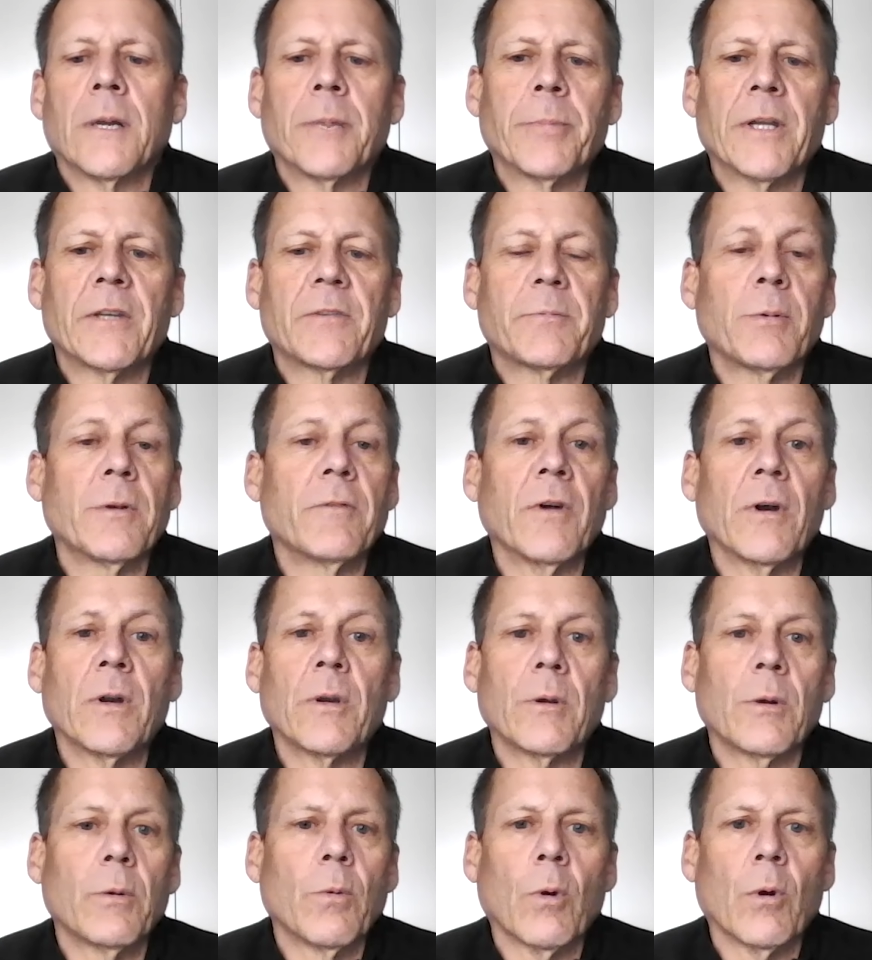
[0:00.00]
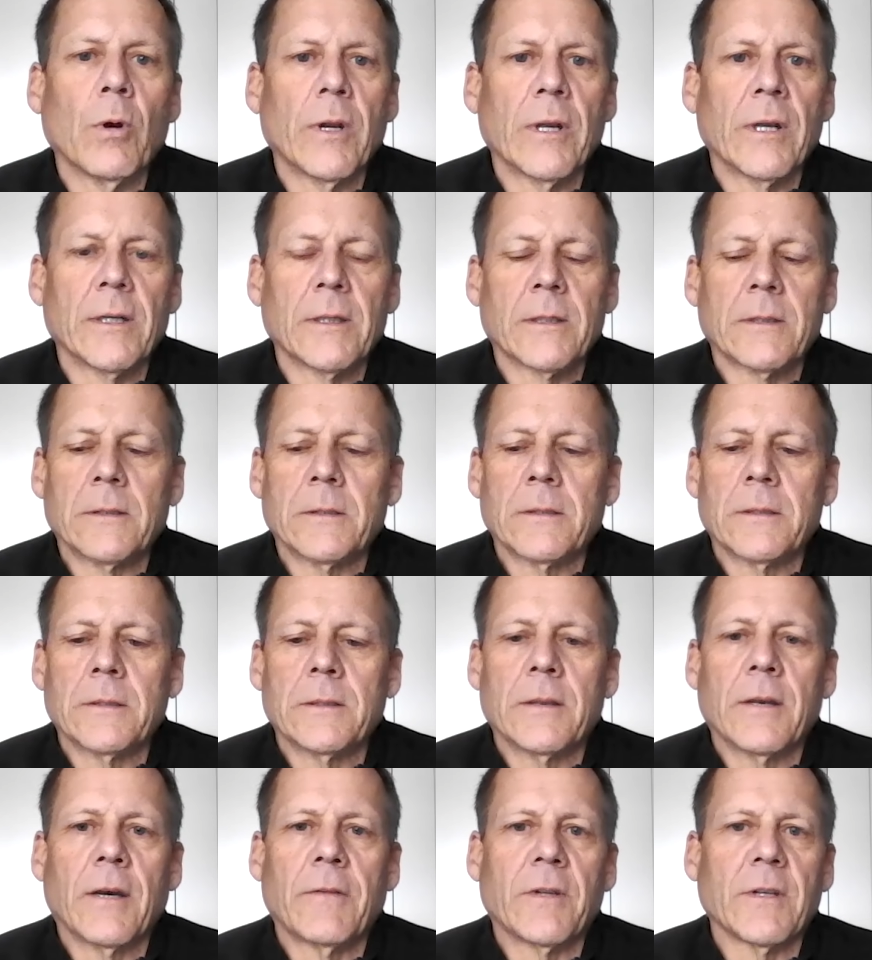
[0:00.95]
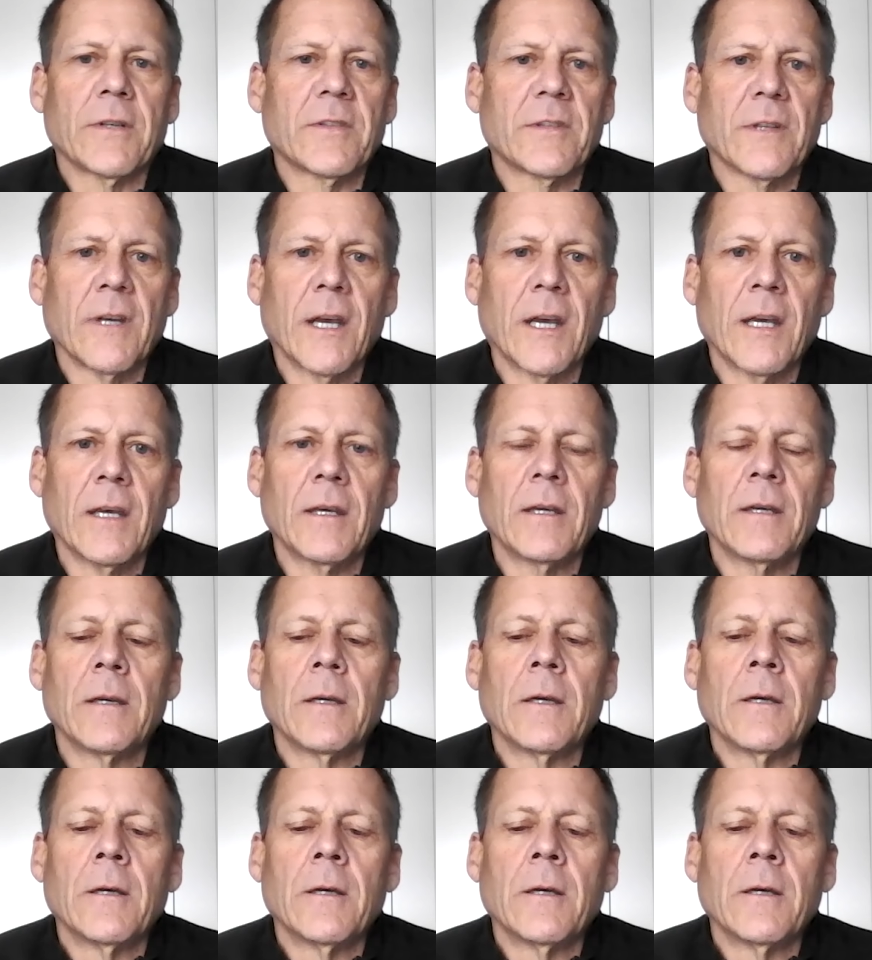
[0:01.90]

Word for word: But it's been very rewarding to say,